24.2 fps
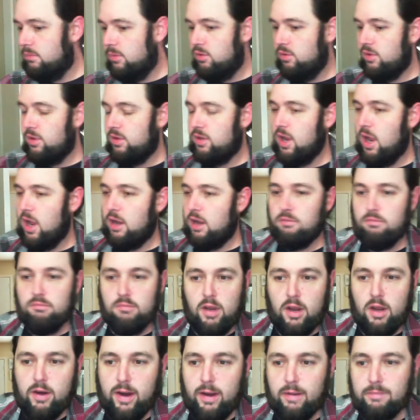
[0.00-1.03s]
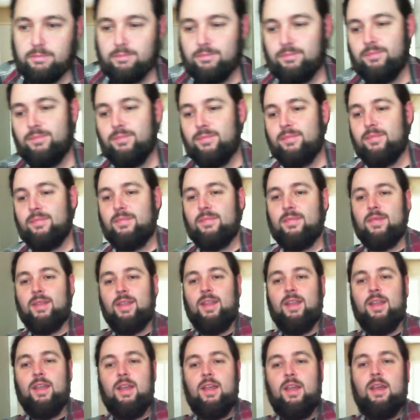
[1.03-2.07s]
Done. Alright.
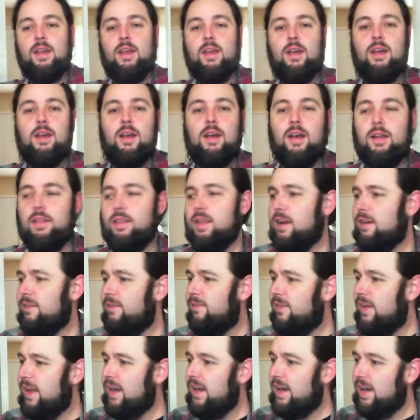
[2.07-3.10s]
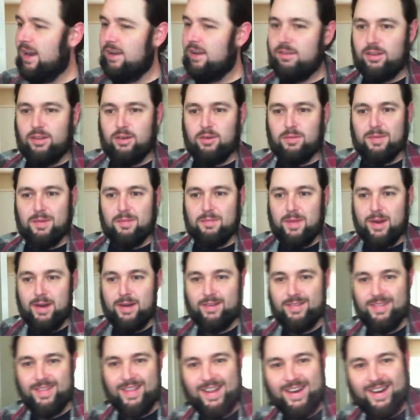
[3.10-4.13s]
Thought it faded out a little bit better
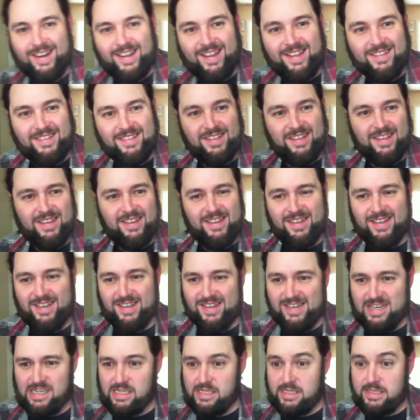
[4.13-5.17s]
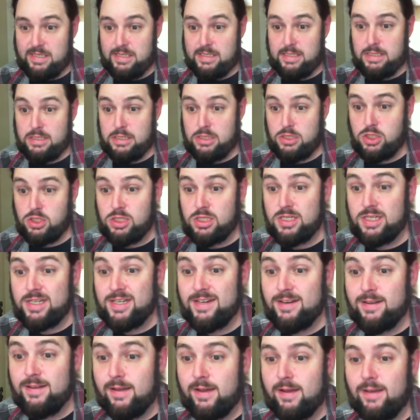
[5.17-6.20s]
than that. I guess I should look
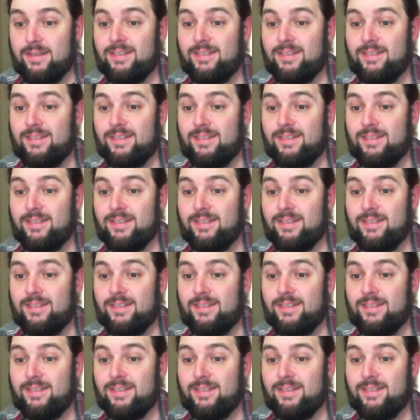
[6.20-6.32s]
into that.